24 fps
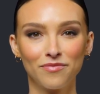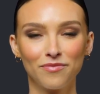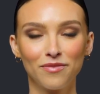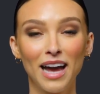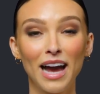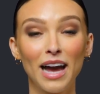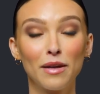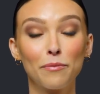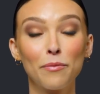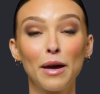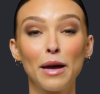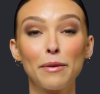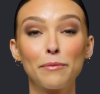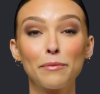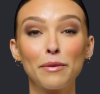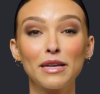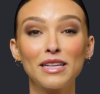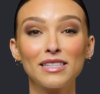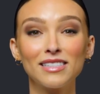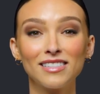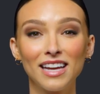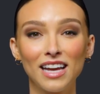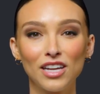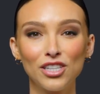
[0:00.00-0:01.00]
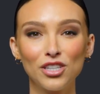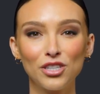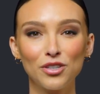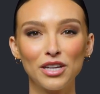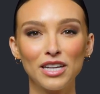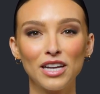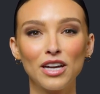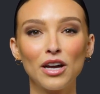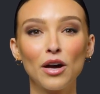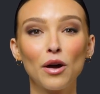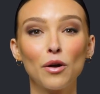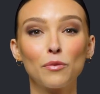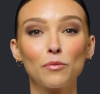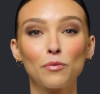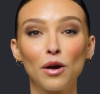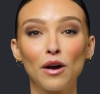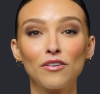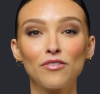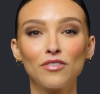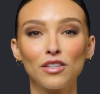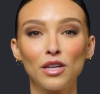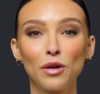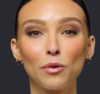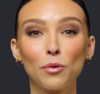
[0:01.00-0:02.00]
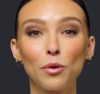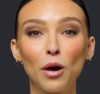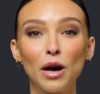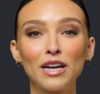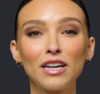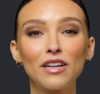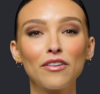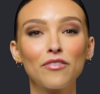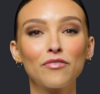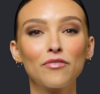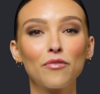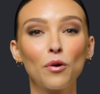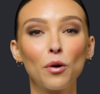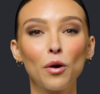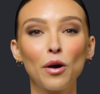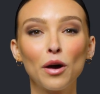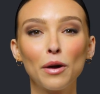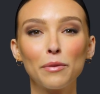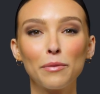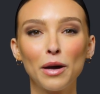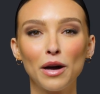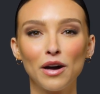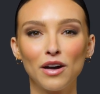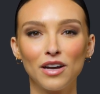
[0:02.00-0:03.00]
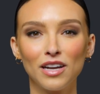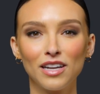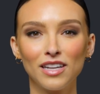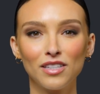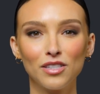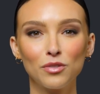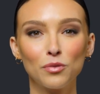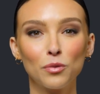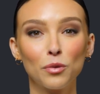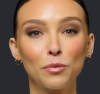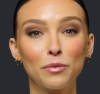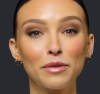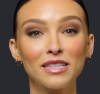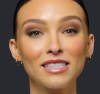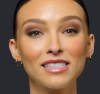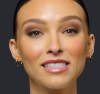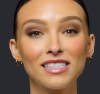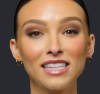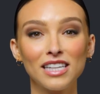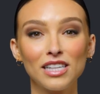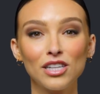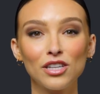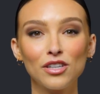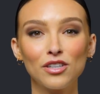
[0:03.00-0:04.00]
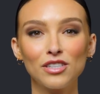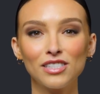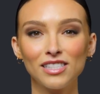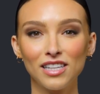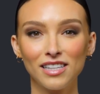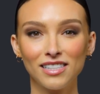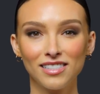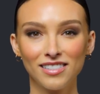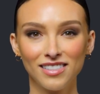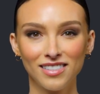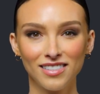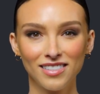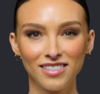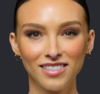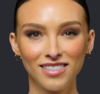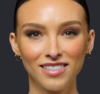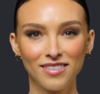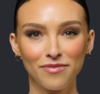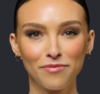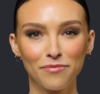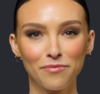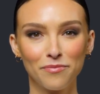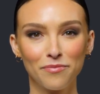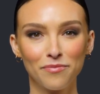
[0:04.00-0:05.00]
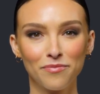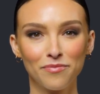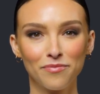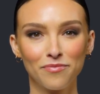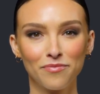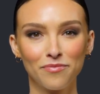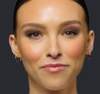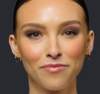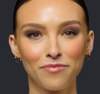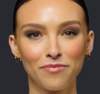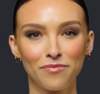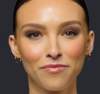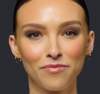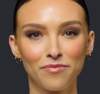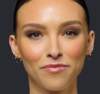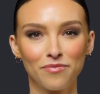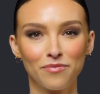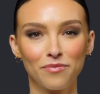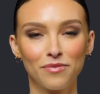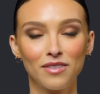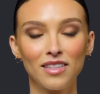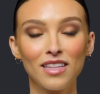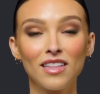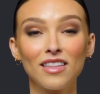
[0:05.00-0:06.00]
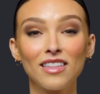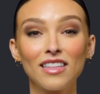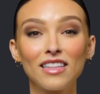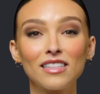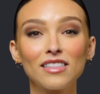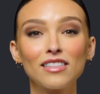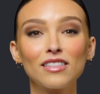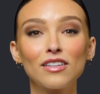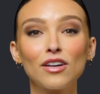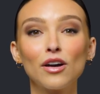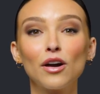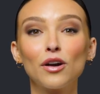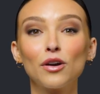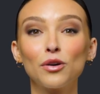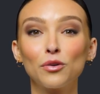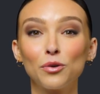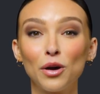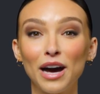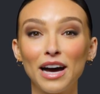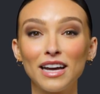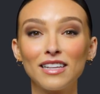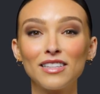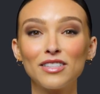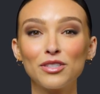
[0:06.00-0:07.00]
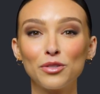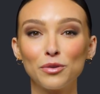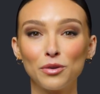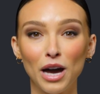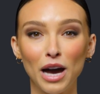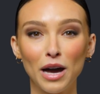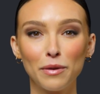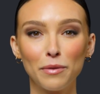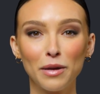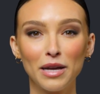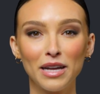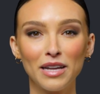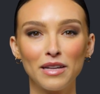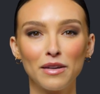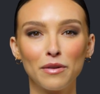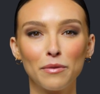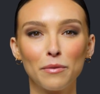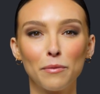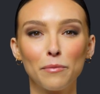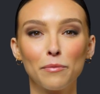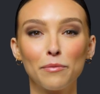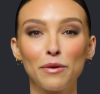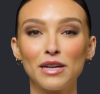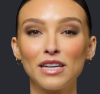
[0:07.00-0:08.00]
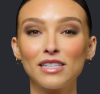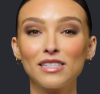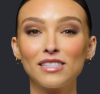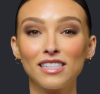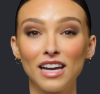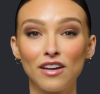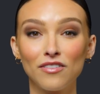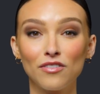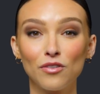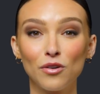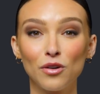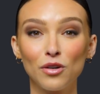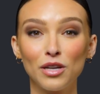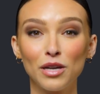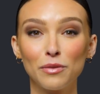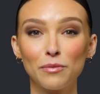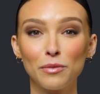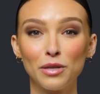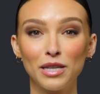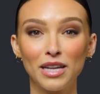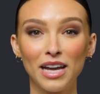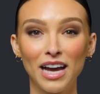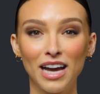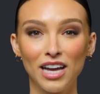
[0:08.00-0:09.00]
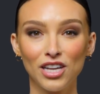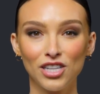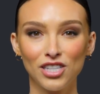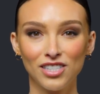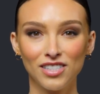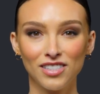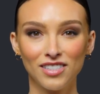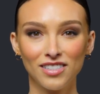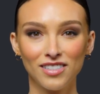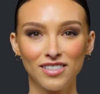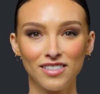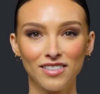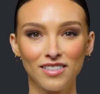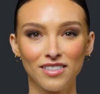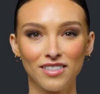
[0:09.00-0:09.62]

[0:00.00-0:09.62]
And by mid-century, roughly 1 in 4 Americans will be senior citizens. This gray tsunami brings several implications.